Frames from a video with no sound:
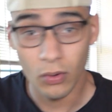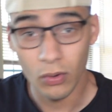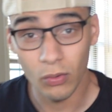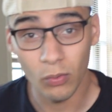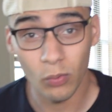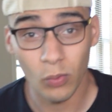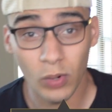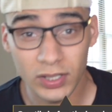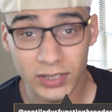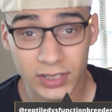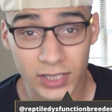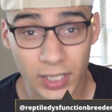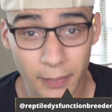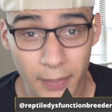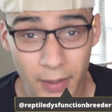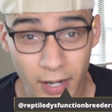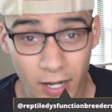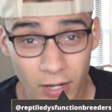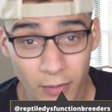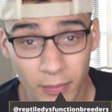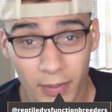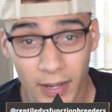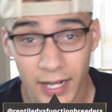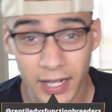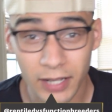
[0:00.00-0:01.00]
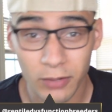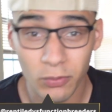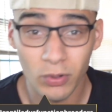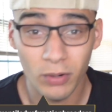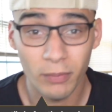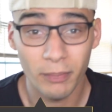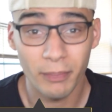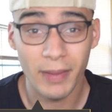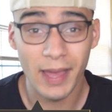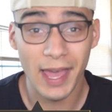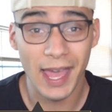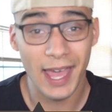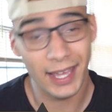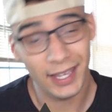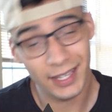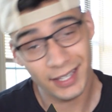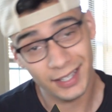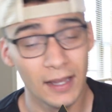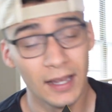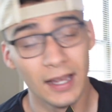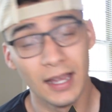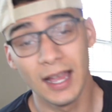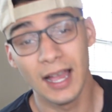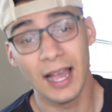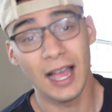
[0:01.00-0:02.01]
What's up, everybody? We're back.
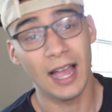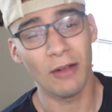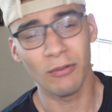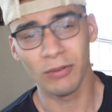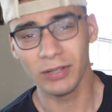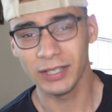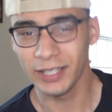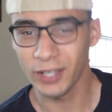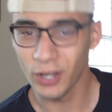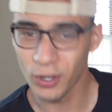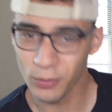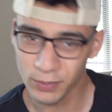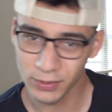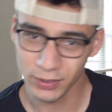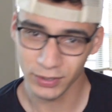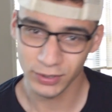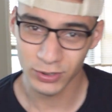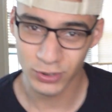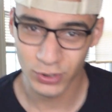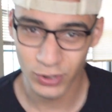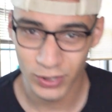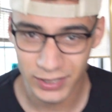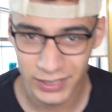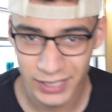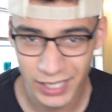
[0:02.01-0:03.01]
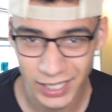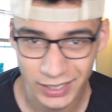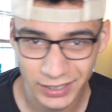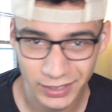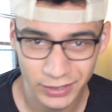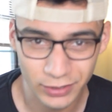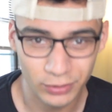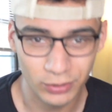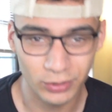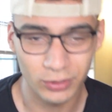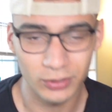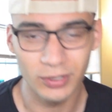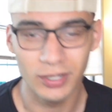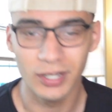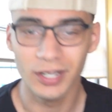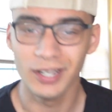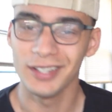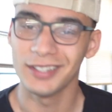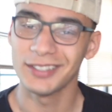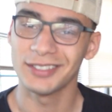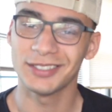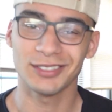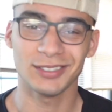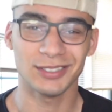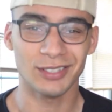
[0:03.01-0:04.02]
I really hope you enjoyed that little
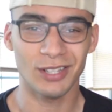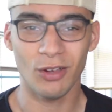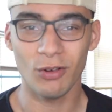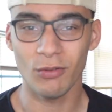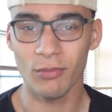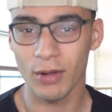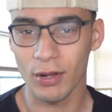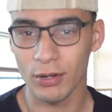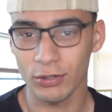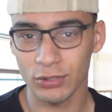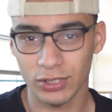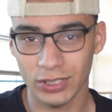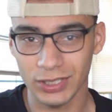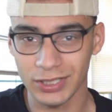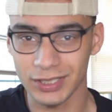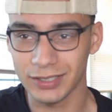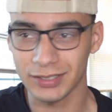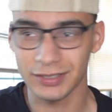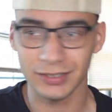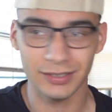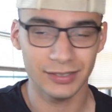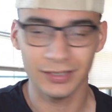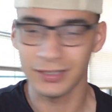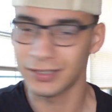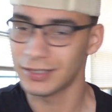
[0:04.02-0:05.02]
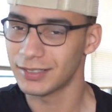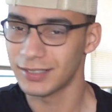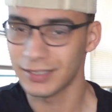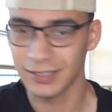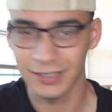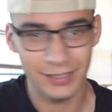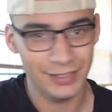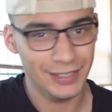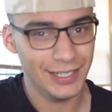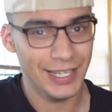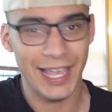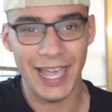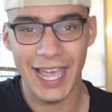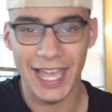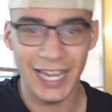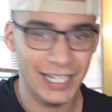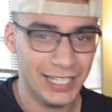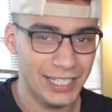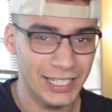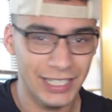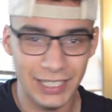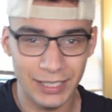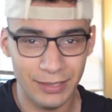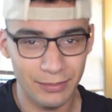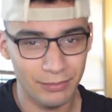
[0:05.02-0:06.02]
slow motion
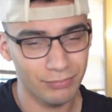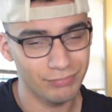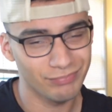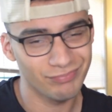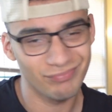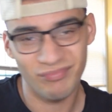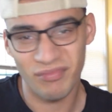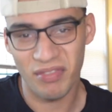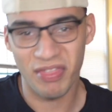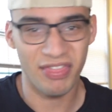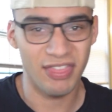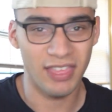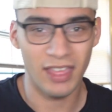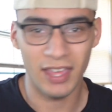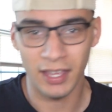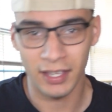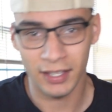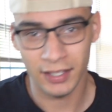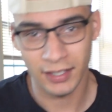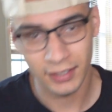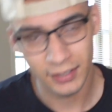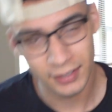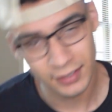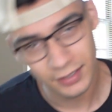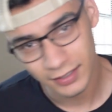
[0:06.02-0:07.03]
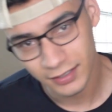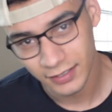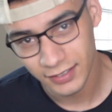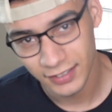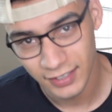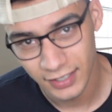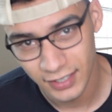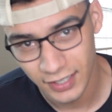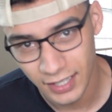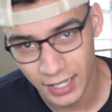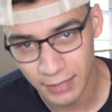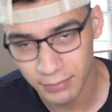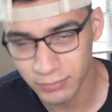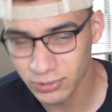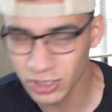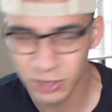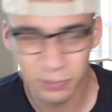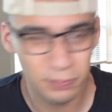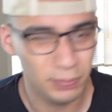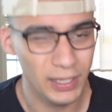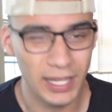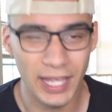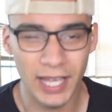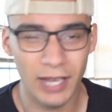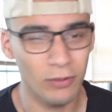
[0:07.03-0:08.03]
editing thing. I'm
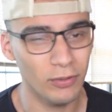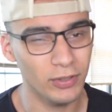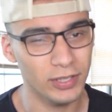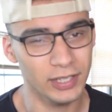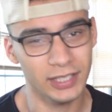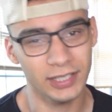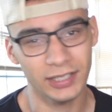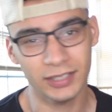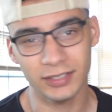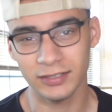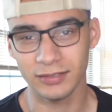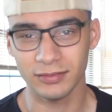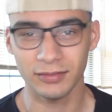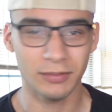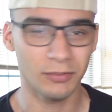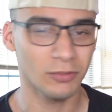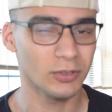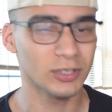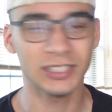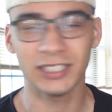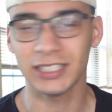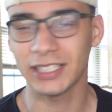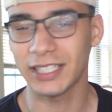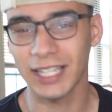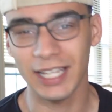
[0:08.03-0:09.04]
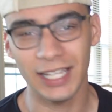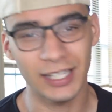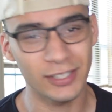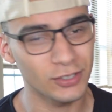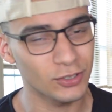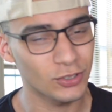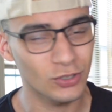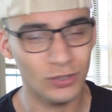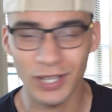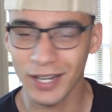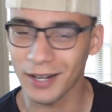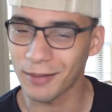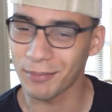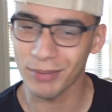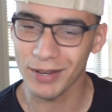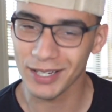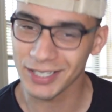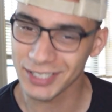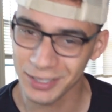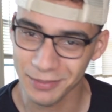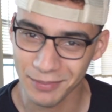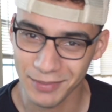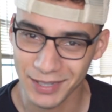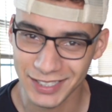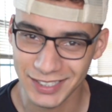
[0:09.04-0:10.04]
just playing with it once again, just trying to
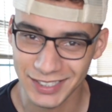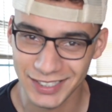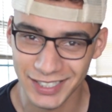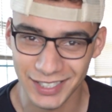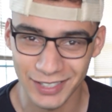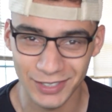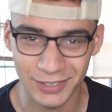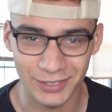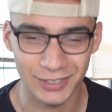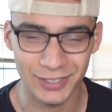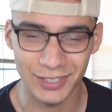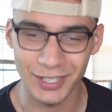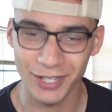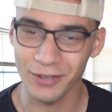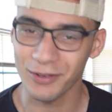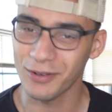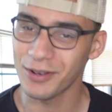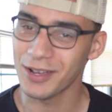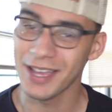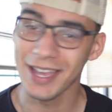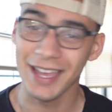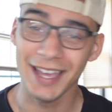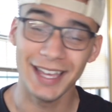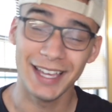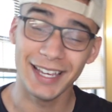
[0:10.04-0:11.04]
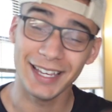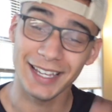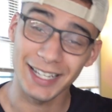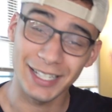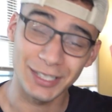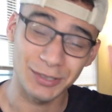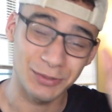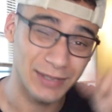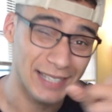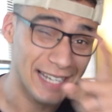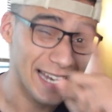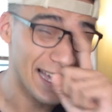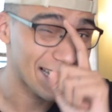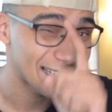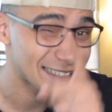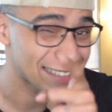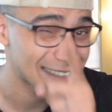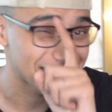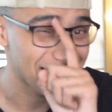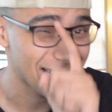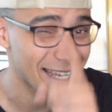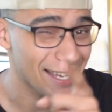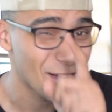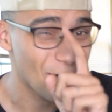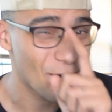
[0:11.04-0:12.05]
brush up my skills, you know, because we gotta
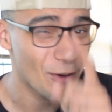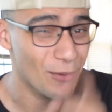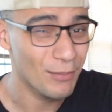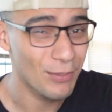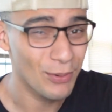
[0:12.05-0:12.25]
stay on